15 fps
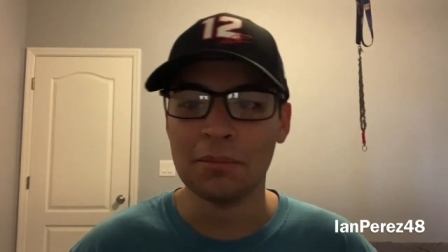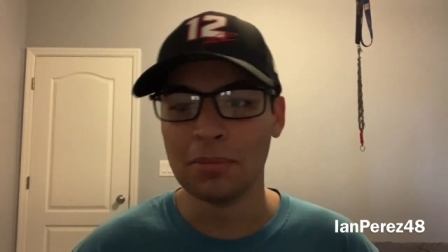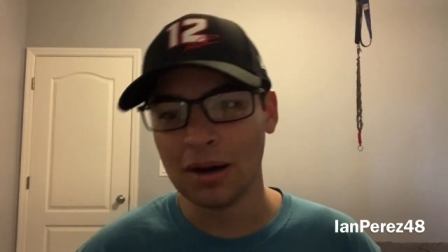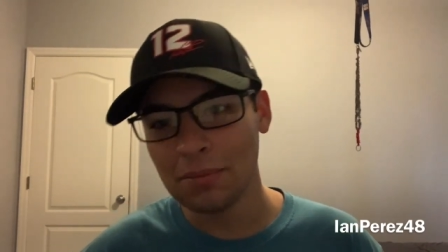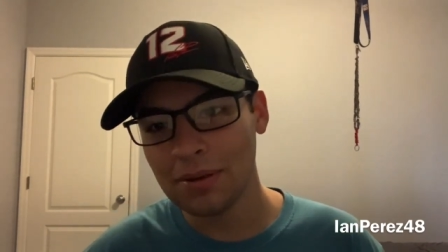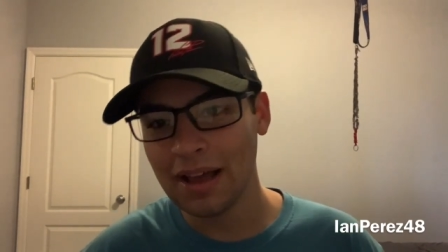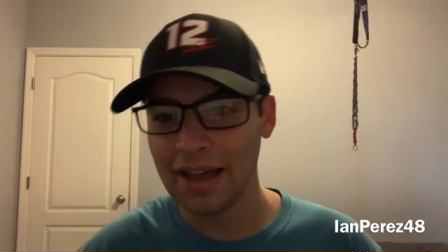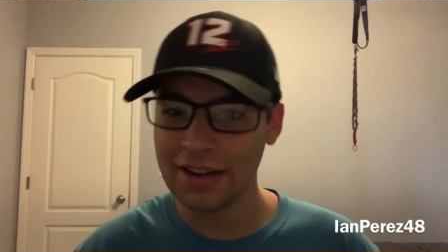
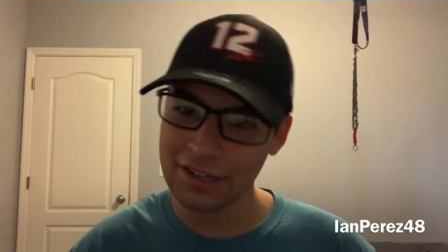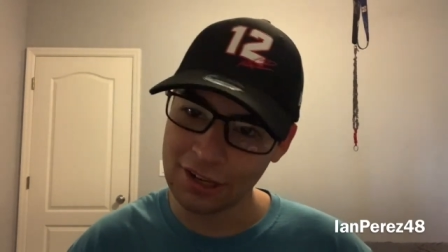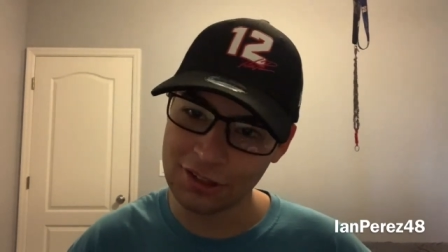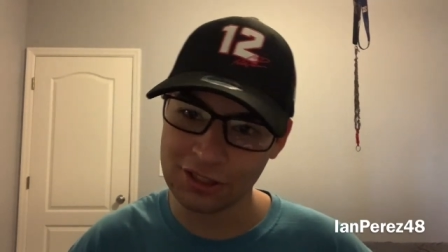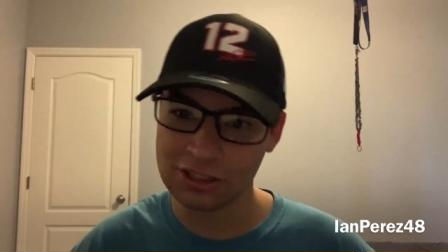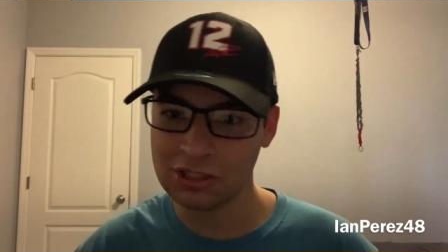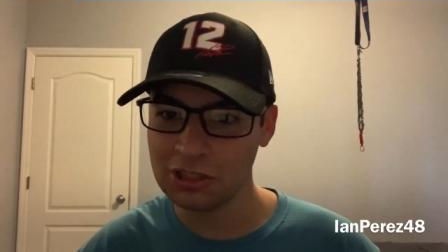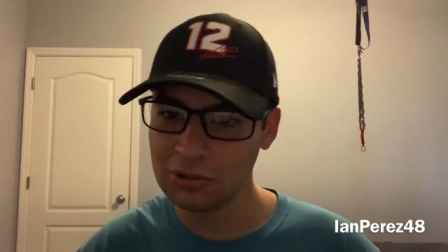Bubba had
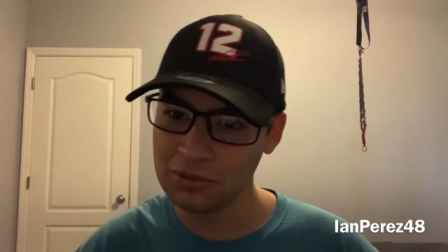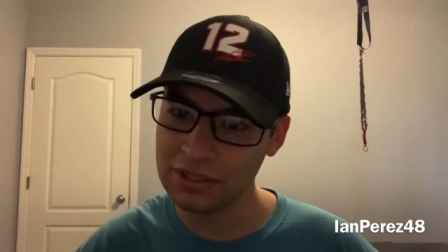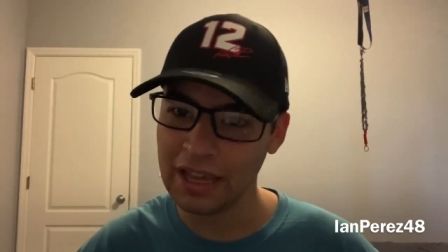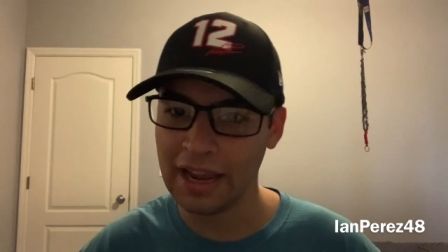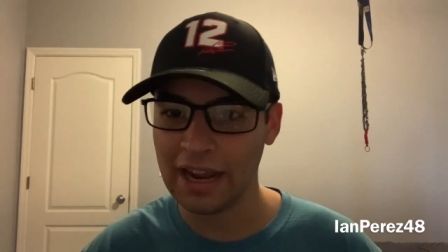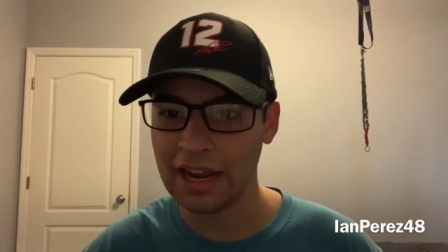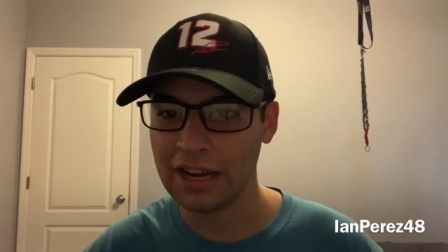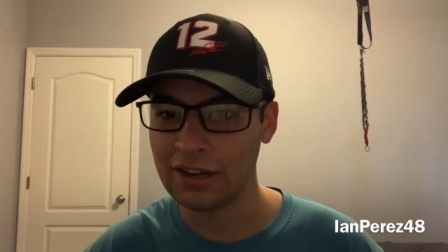nothing to do with the
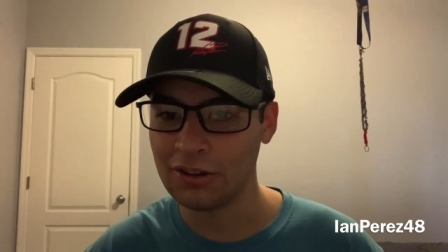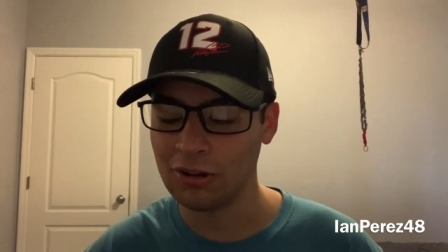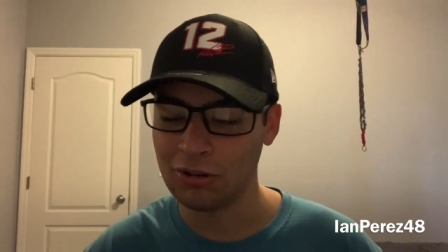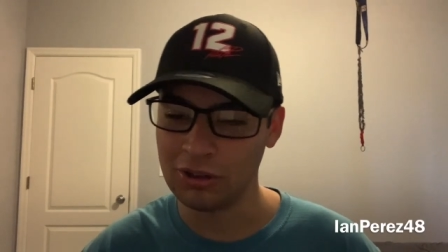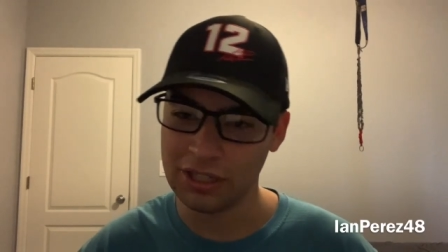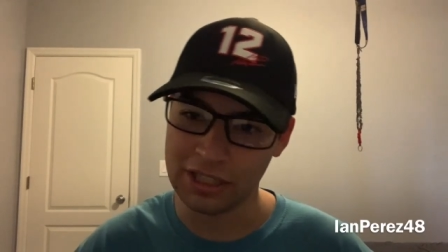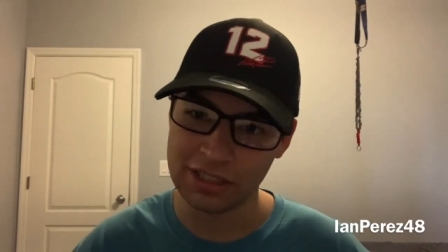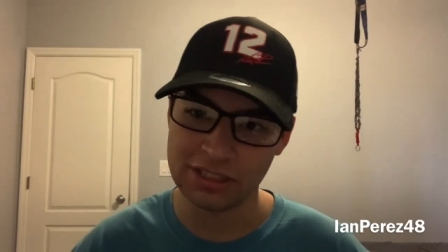
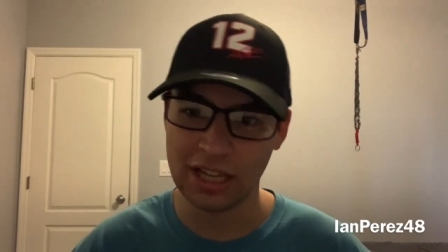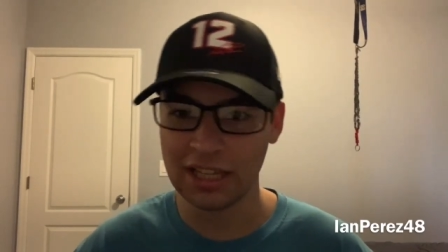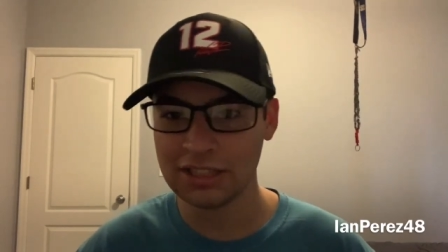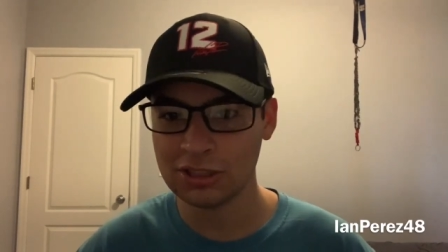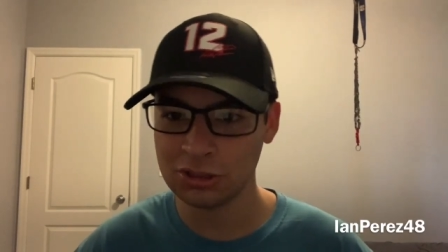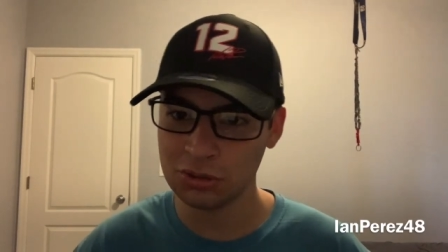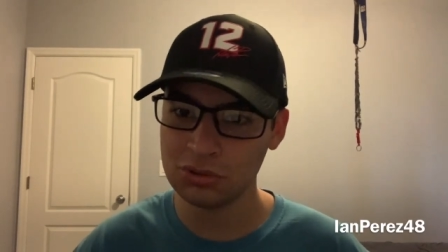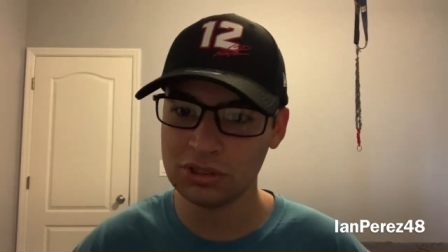handle. He is not
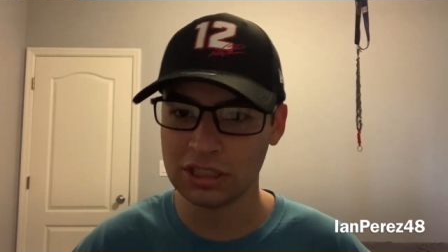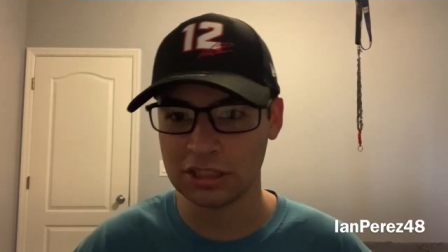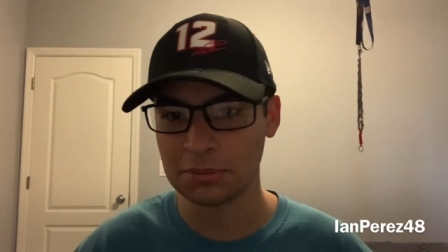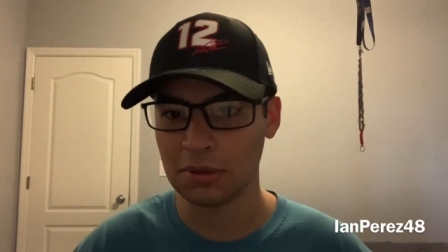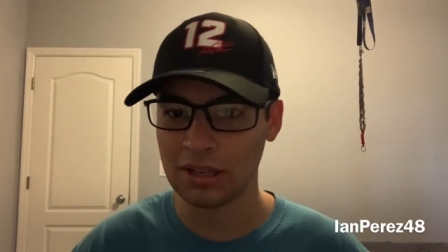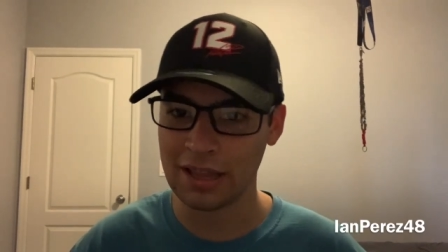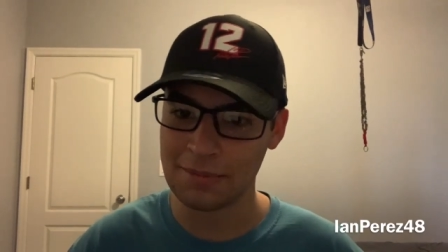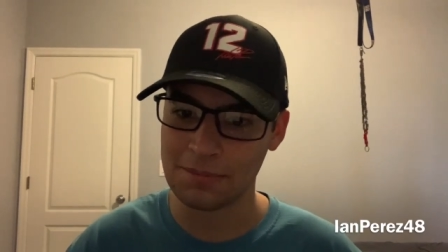the Jussie
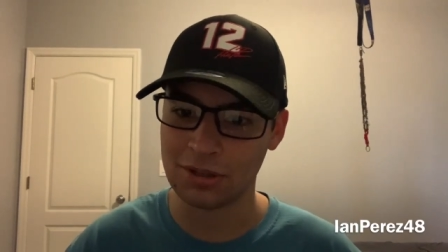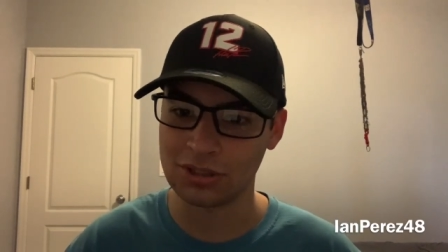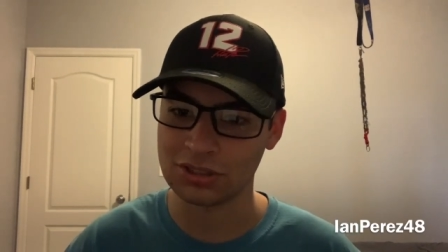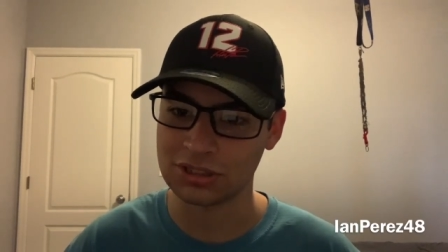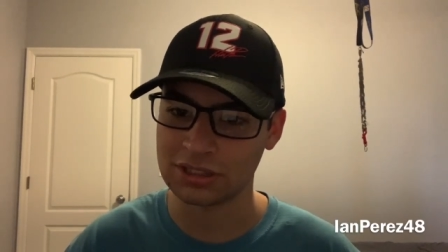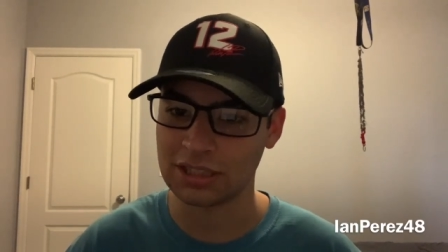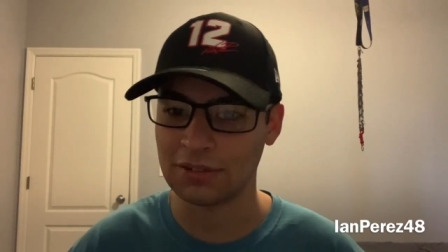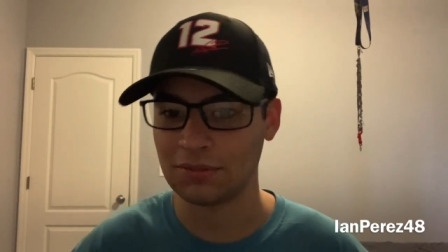Smollett
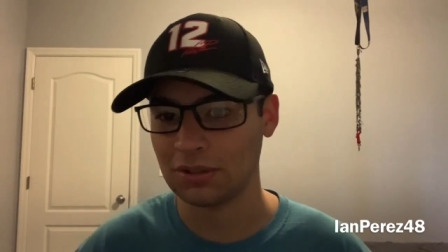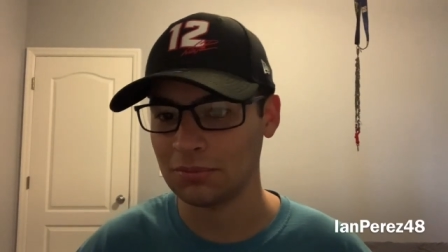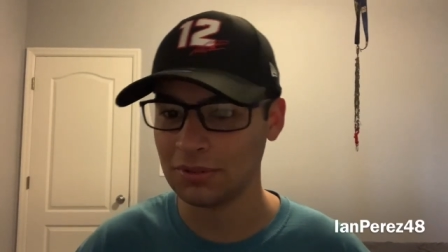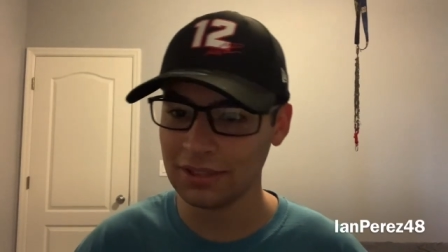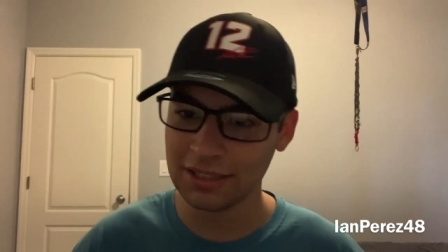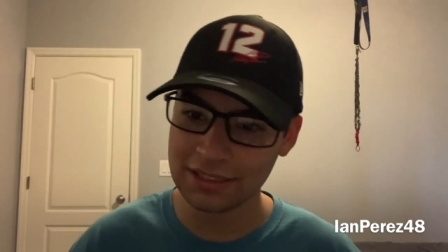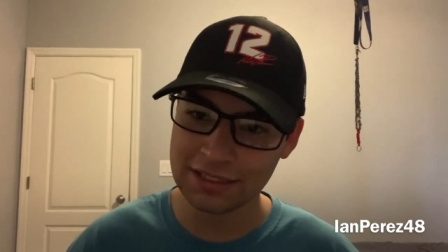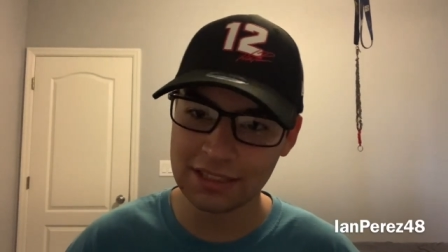person. If he
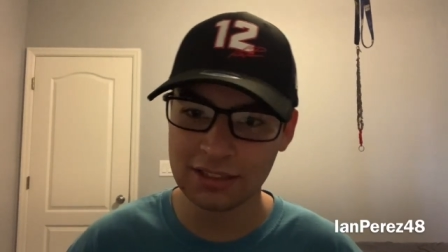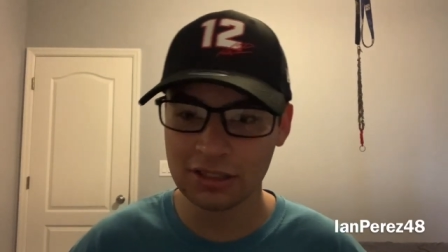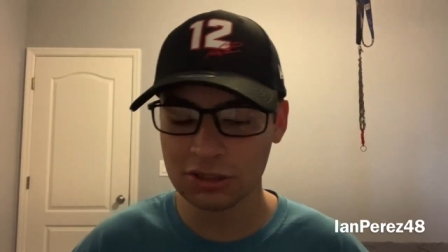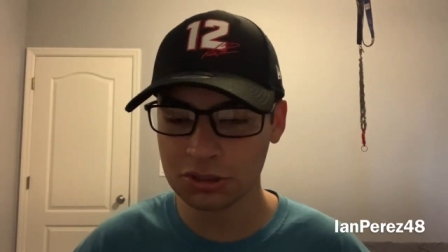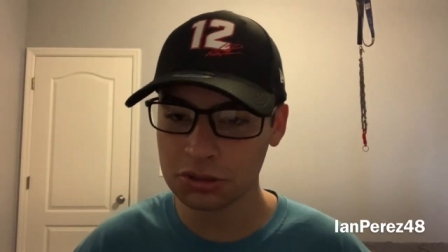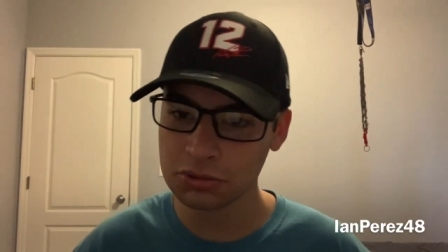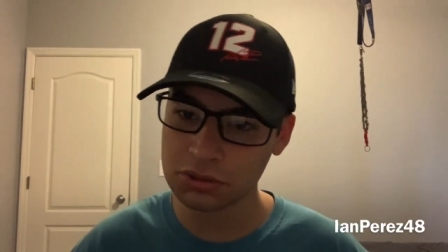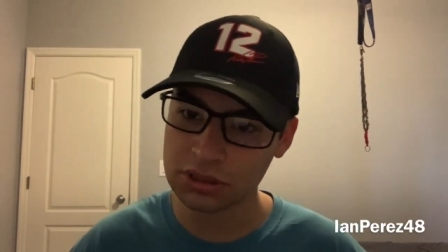really did the
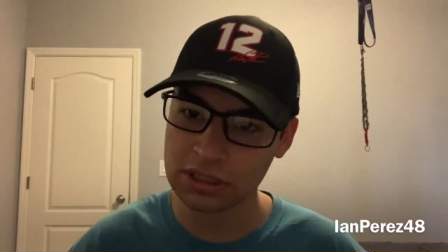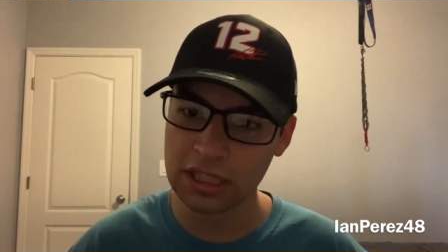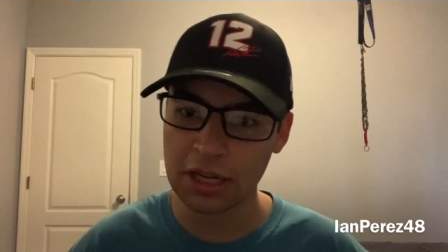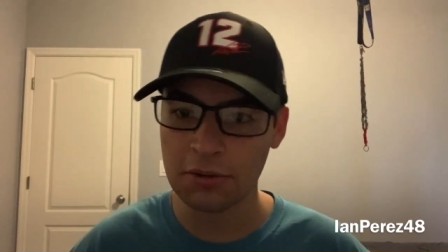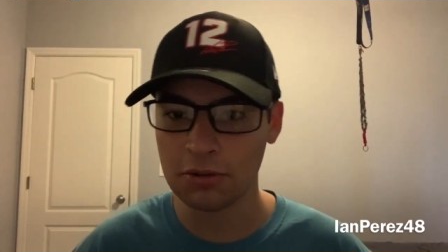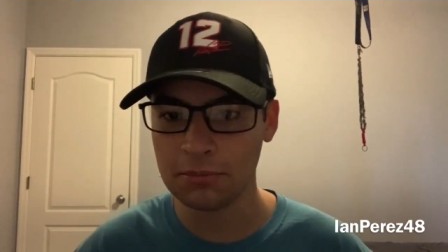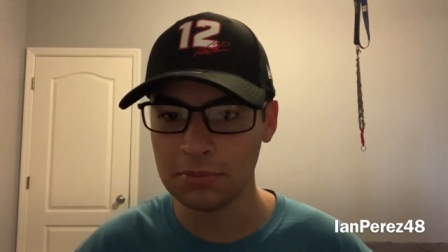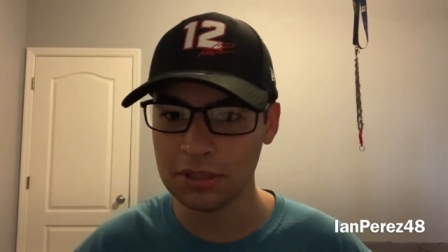Jussie,
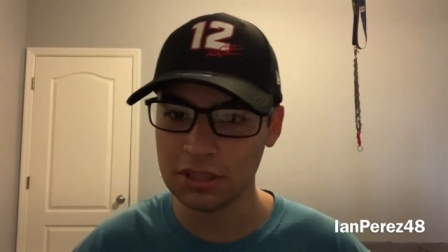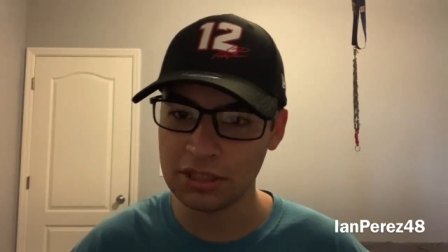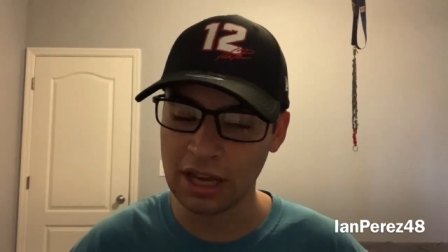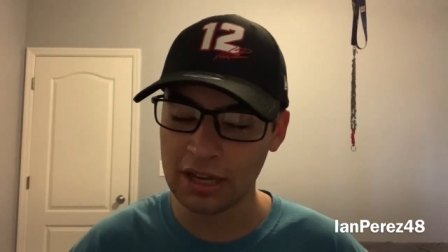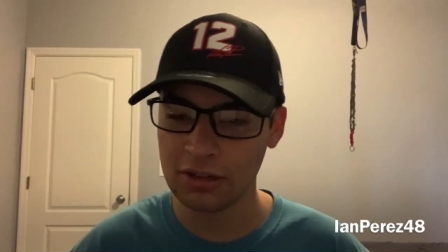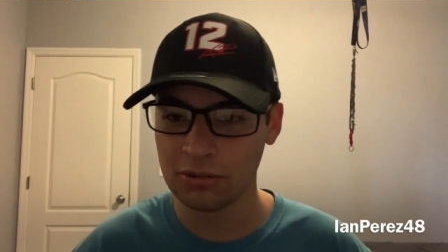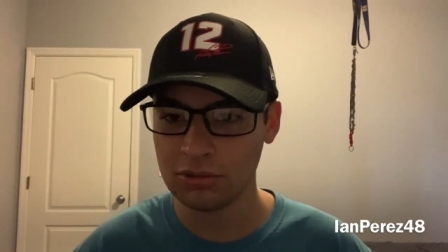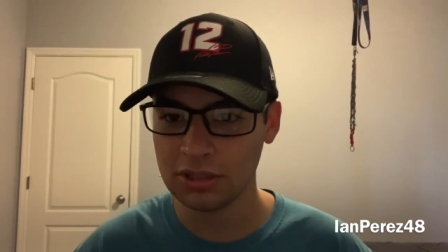he would be
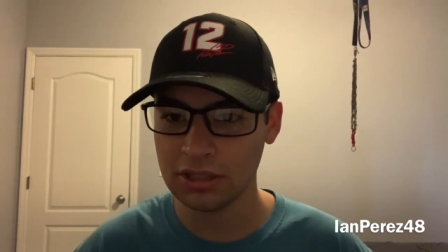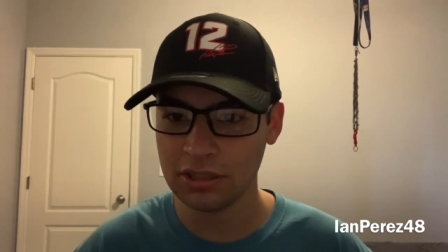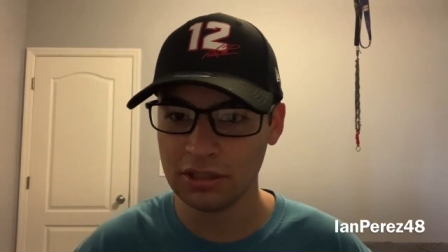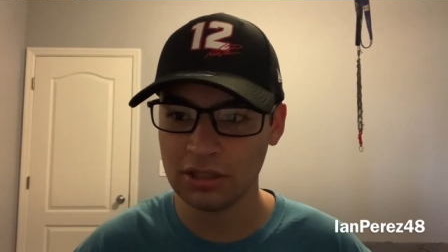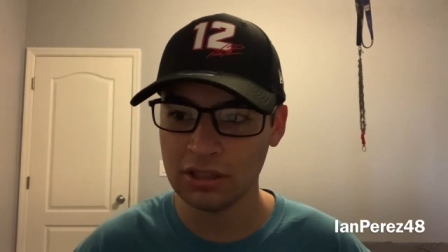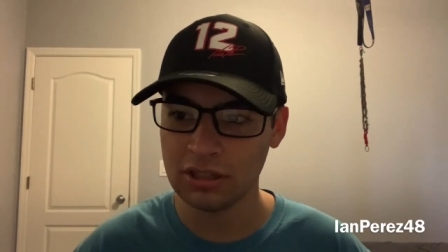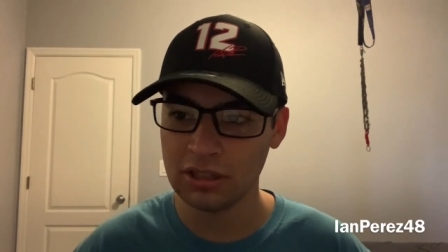not only